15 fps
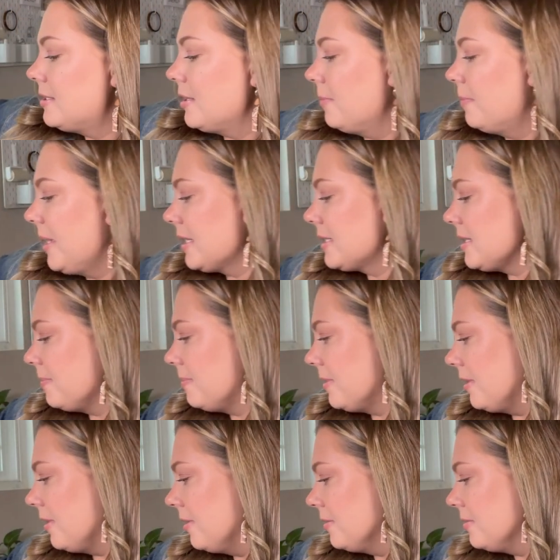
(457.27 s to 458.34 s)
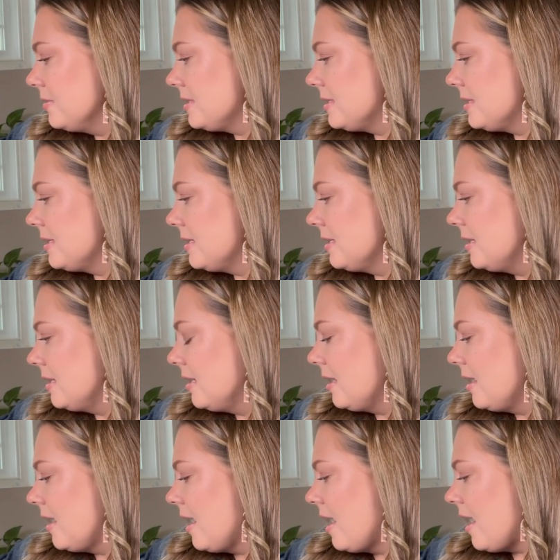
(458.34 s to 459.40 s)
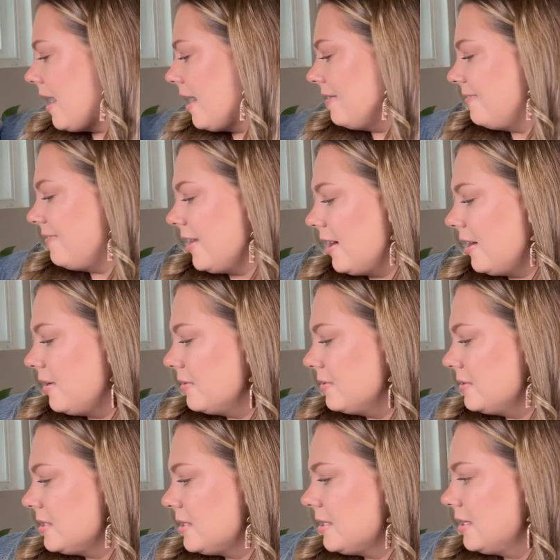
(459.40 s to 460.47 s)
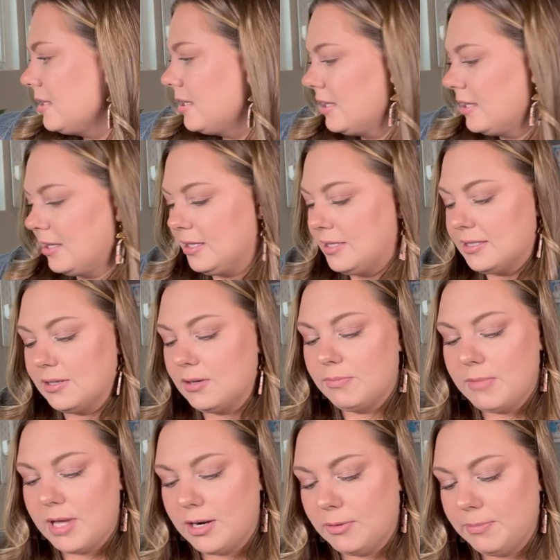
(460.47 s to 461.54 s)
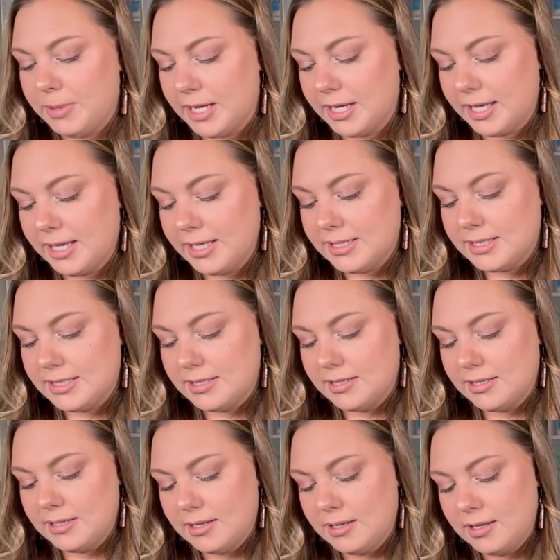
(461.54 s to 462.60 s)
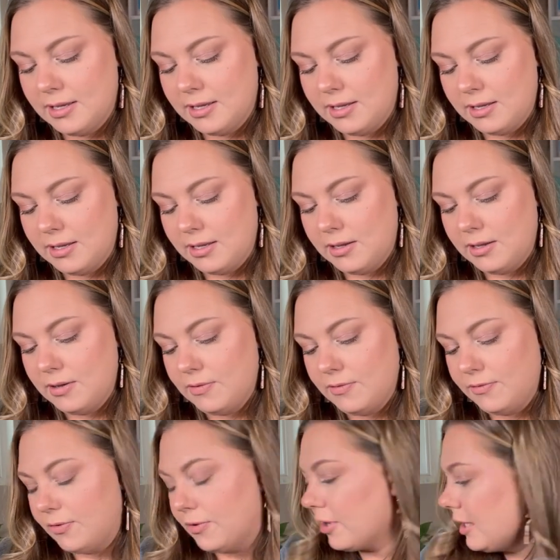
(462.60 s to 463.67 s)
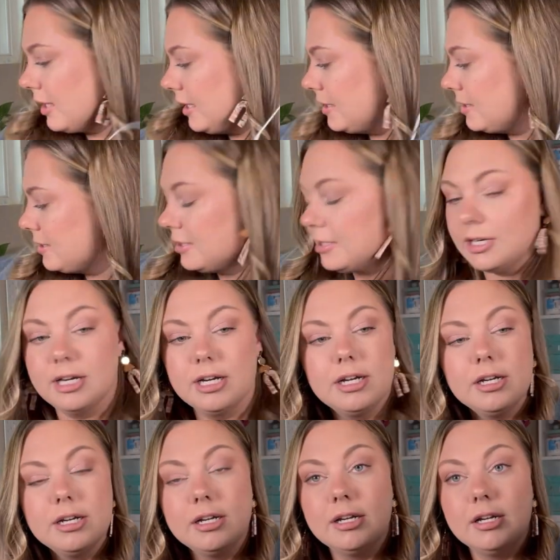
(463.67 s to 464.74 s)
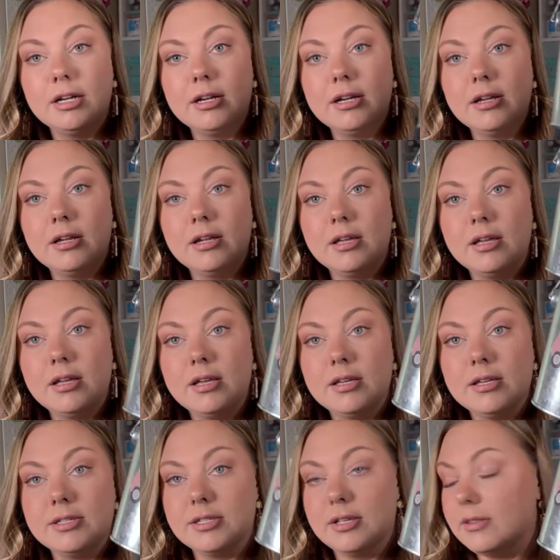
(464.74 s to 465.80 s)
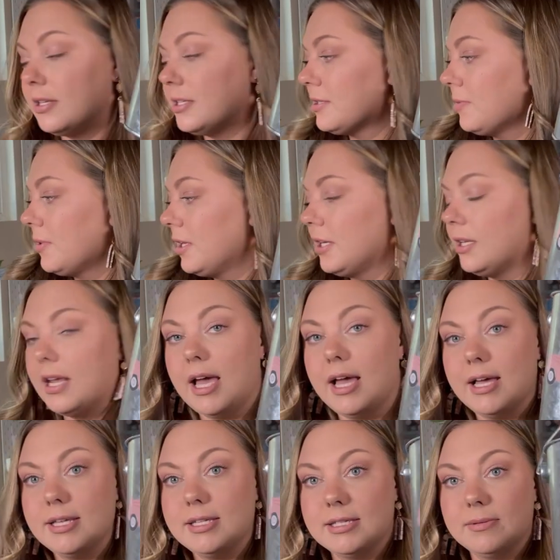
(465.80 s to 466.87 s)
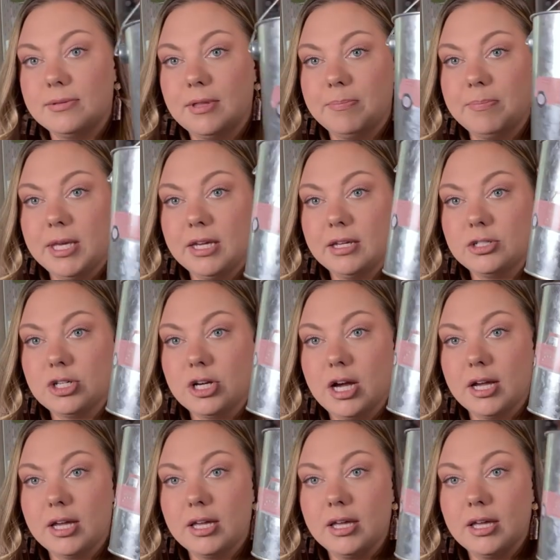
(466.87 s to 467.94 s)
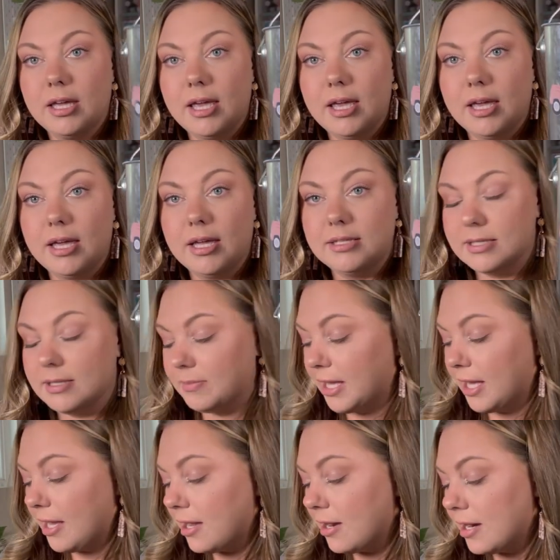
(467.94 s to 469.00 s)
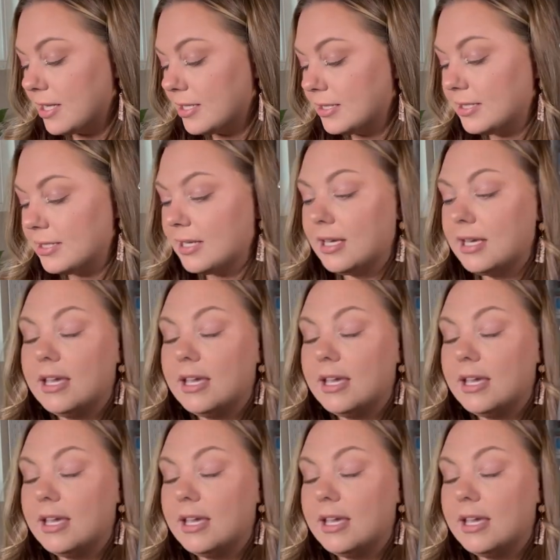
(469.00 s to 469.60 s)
So picked up those. I found these little metal buckets for Easter. So this one has the pink truck and some carrots.